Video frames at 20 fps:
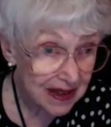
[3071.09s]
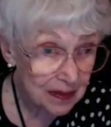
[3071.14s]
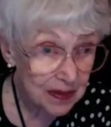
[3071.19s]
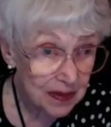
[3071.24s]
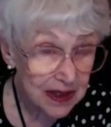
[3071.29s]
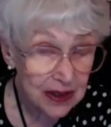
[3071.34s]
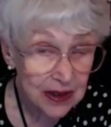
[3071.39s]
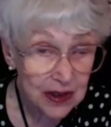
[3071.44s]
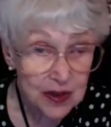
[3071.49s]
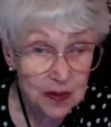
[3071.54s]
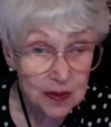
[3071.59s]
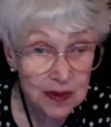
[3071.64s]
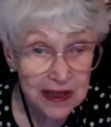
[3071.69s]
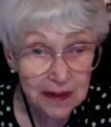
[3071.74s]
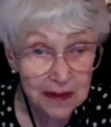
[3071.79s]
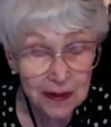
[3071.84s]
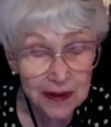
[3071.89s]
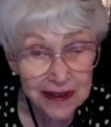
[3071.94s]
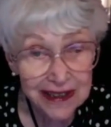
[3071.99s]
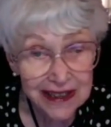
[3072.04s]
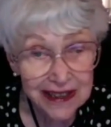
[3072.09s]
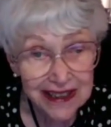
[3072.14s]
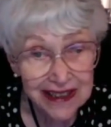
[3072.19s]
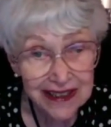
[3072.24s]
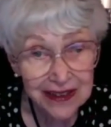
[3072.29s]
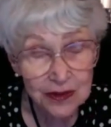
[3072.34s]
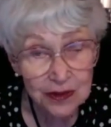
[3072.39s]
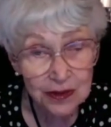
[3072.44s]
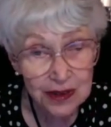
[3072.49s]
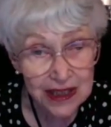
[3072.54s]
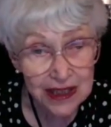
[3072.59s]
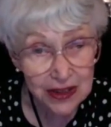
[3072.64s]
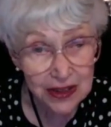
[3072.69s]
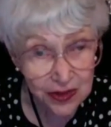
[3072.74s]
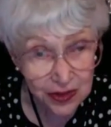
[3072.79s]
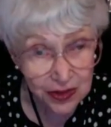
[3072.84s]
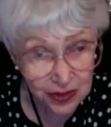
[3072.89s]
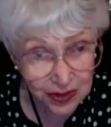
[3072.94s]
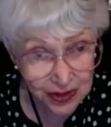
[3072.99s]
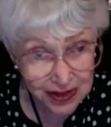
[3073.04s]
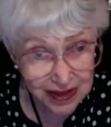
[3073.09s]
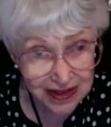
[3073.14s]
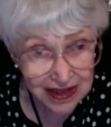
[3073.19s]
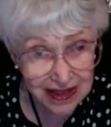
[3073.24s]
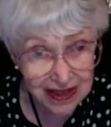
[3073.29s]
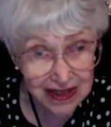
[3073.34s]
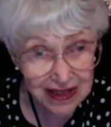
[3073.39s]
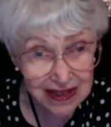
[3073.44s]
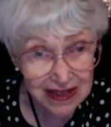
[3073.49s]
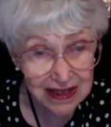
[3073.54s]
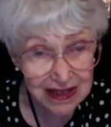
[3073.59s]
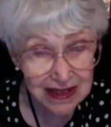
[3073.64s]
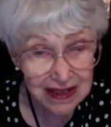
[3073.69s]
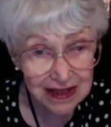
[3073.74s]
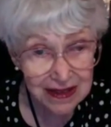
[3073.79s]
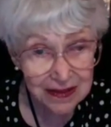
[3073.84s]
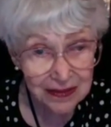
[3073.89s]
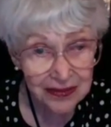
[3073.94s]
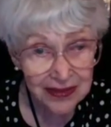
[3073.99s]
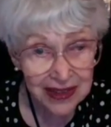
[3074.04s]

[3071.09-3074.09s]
because people need resources.